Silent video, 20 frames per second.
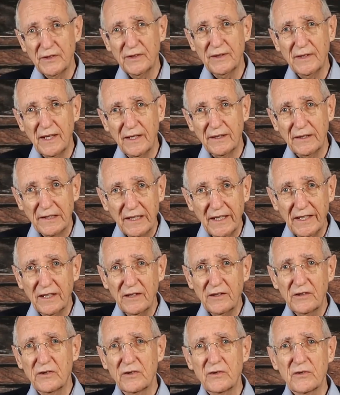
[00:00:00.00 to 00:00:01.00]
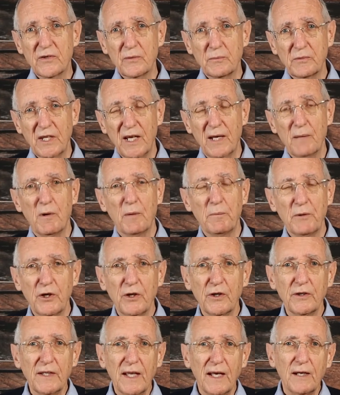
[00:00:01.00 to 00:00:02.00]
is a link to more information
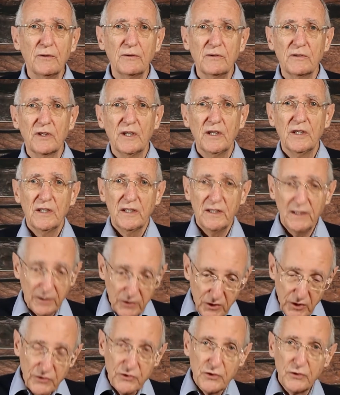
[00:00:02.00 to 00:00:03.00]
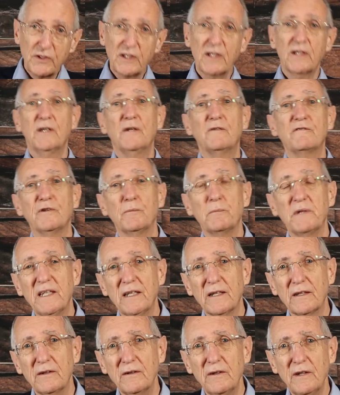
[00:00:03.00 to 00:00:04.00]
on burnout. Here you
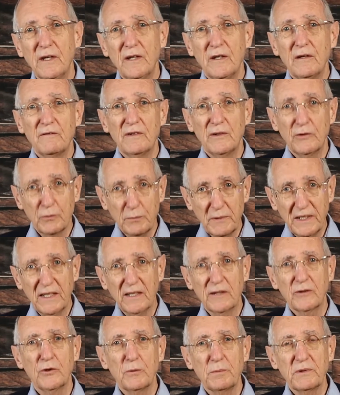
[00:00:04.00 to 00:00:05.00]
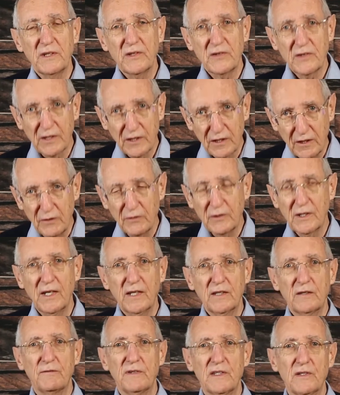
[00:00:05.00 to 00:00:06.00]
can read deeper into the topic
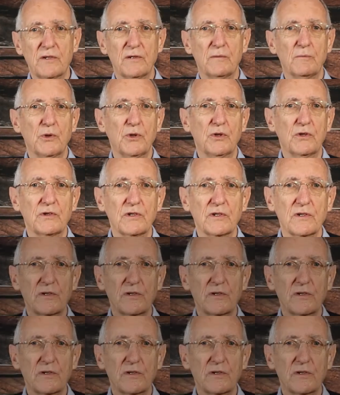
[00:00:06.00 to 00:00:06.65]
and learn more